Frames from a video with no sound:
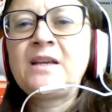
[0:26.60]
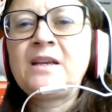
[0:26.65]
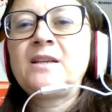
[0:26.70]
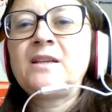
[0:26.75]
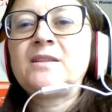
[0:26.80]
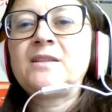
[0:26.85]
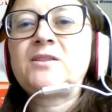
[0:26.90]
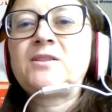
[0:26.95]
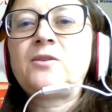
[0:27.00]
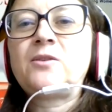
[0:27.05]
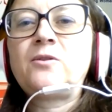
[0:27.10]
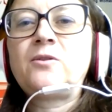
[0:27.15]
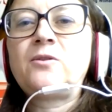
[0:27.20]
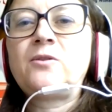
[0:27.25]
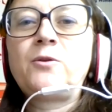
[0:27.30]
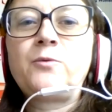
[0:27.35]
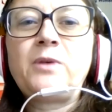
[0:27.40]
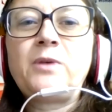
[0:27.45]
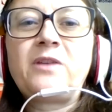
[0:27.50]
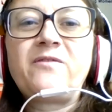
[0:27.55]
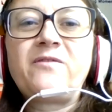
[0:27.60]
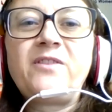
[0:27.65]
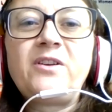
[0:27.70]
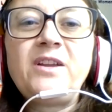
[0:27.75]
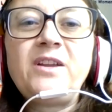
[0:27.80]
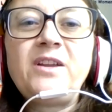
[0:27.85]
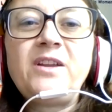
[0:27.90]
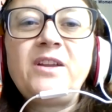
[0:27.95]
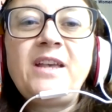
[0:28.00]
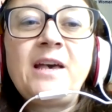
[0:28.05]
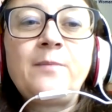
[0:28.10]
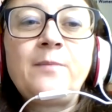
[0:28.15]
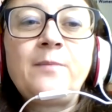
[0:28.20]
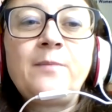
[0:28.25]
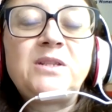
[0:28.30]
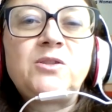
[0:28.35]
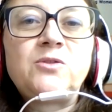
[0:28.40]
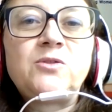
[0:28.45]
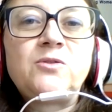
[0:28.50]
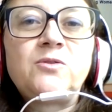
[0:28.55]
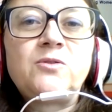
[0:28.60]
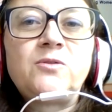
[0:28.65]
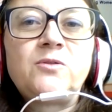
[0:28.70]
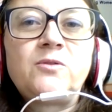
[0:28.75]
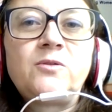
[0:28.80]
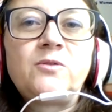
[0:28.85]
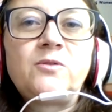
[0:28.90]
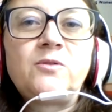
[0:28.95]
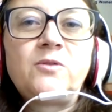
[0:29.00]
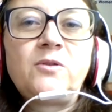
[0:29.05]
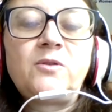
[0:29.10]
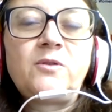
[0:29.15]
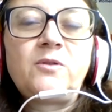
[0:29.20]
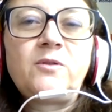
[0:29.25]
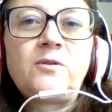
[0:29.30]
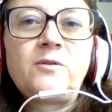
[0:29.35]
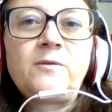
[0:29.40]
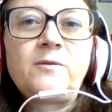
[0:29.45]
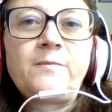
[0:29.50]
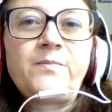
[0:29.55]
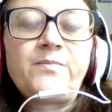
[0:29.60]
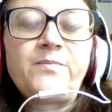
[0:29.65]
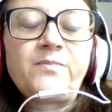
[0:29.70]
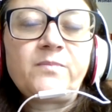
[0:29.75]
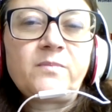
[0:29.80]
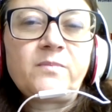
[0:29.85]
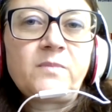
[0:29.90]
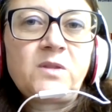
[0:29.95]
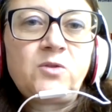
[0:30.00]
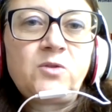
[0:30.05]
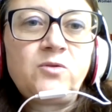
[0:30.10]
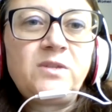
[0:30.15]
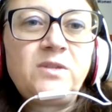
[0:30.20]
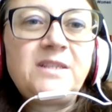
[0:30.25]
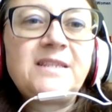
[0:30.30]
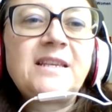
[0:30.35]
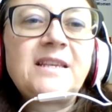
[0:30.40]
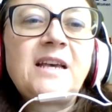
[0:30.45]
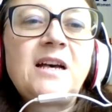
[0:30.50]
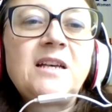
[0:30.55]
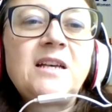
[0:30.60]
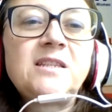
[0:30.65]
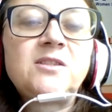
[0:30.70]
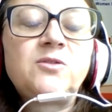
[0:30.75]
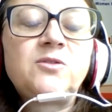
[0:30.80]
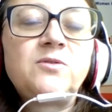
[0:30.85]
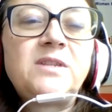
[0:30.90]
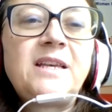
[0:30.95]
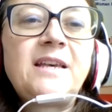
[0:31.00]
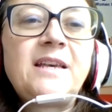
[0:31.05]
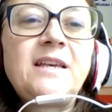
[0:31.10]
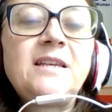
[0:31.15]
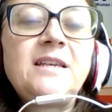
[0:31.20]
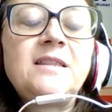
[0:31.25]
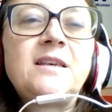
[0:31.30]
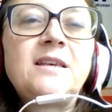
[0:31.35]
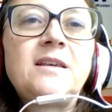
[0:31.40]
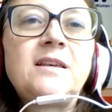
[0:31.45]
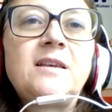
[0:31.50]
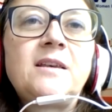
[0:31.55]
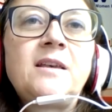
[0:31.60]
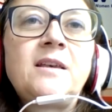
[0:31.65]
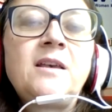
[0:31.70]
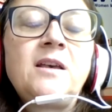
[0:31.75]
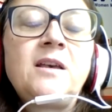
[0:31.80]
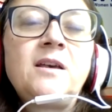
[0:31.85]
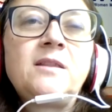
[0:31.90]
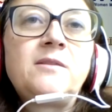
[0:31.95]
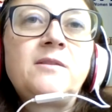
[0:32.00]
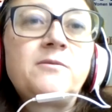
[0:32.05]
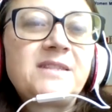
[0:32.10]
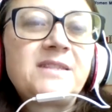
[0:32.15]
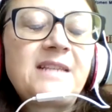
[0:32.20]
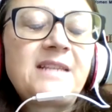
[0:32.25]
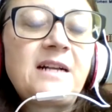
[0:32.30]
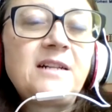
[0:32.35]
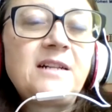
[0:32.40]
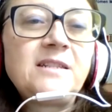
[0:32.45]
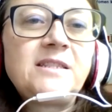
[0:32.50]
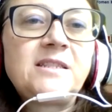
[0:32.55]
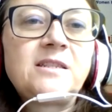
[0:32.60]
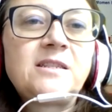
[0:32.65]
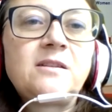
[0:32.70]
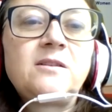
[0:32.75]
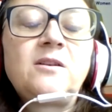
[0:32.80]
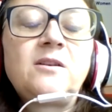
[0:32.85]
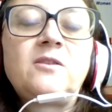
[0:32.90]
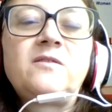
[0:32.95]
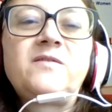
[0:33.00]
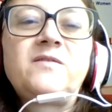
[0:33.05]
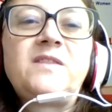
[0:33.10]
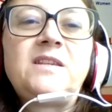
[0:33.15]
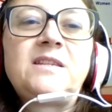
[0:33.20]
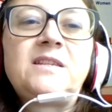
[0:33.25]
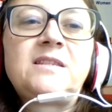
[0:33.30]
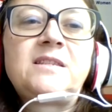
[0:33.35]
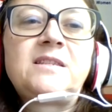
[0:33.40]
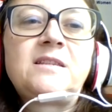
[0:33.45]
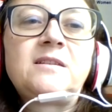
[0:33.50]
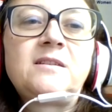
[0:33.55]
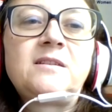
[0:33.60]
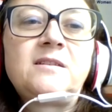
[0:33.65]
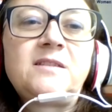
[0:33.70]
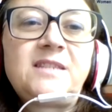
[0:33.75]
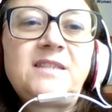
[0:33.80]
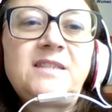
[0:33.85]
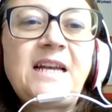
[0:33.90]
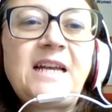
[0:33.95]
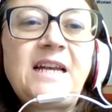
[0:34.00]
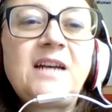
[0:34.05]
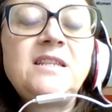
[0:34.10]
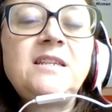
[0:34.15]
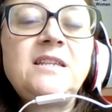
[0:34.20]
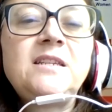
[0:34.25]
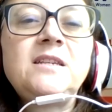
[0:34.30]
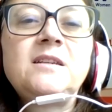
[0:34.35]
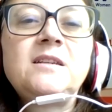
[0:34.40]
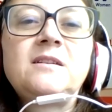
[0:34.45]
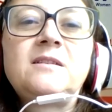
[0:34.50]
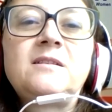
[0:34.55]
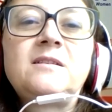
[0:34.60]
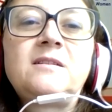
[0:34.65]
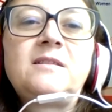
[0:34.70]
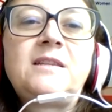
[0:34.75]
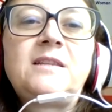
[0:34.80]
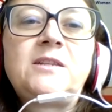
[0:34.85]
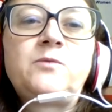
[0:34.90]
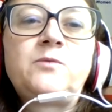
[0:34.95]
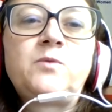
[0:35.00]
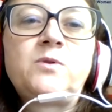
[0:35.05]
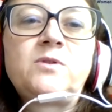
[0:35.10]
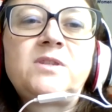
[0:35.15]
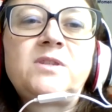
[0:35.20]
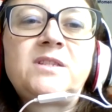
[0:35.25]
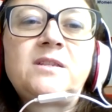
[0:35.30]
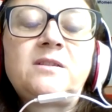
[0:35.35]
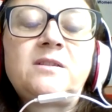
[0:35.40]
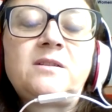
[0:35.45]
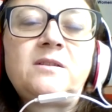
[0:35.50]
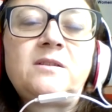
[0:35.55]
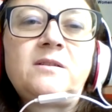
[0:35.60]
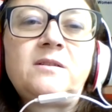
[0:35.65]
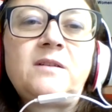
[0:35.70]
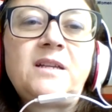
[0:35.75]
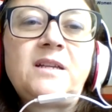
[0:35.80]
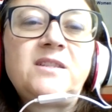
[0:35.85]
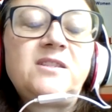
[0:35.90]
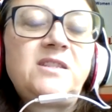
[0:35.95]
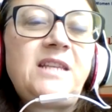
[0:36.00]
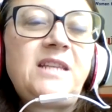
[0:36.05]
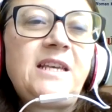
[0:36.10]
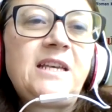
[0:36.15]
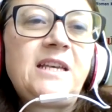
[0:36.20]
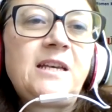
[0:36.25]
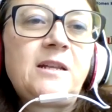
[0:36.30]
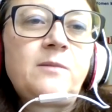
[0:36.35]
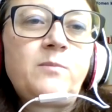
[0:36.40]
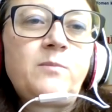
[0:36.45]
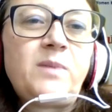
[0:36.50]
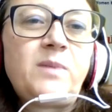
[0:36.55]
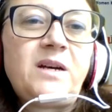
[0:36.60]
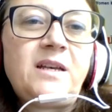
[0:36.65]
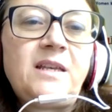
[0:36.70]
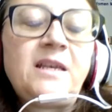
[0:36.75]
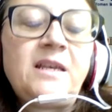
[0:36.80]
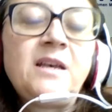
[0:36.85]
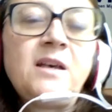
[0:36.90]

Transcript: So we are very happy to discuss today the results of this study that was undertaken by